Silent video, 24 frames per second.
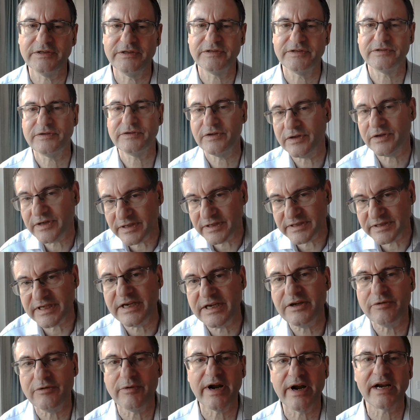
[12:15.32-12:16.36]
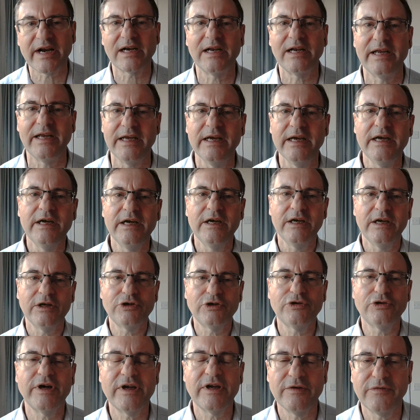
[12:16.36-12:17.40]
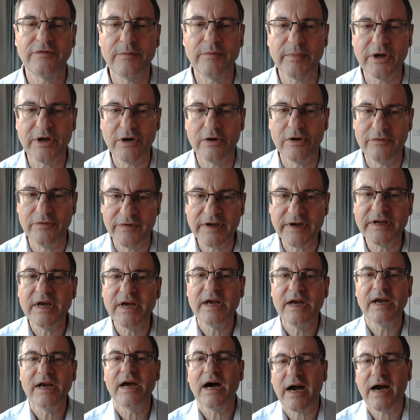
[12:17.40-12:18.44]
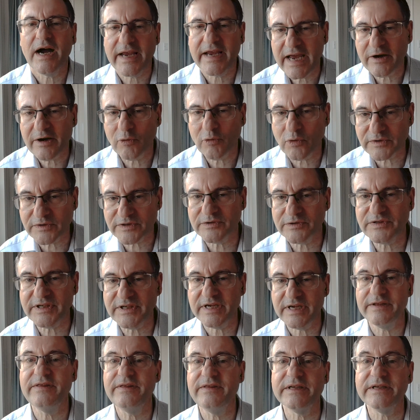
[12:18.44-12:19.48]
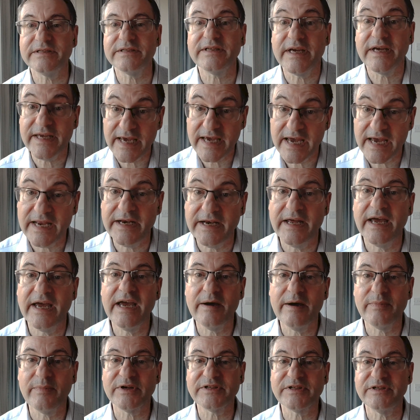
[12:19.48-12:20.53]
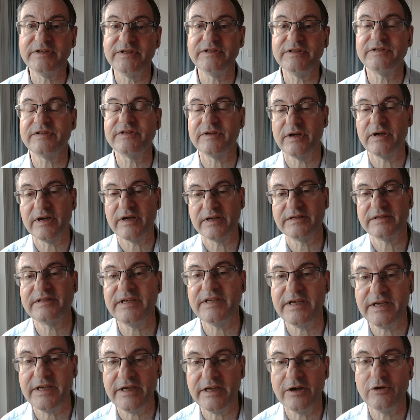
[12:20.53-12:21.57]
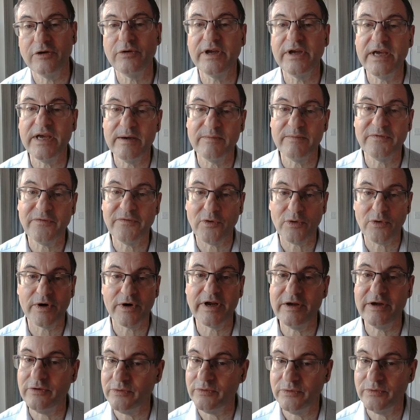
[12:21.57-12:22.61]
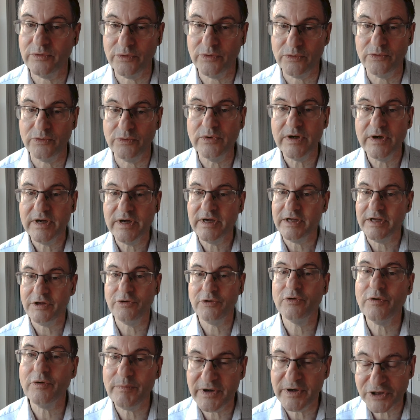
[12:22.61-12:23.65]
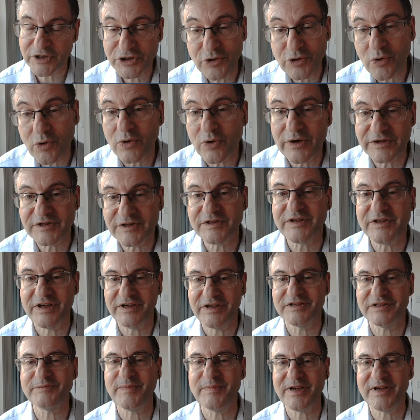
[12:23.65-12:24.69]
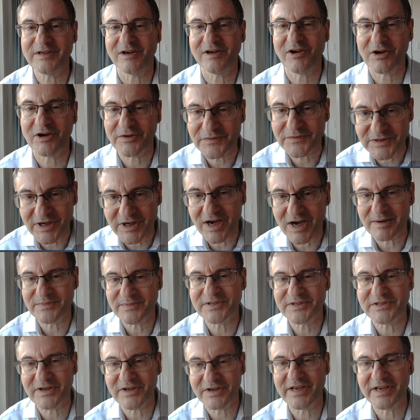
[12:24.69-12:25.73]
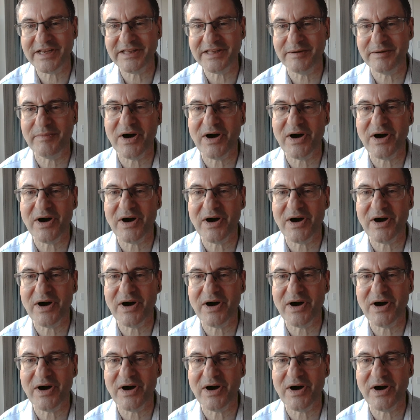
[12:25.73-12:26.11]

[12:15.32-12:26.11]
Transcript: is that is indirectly triggered from COVID. I can also say this, again, Airbus's uh, C E O, Guillaume Faury, who, who you can be sure has, has spent a lot of time studying the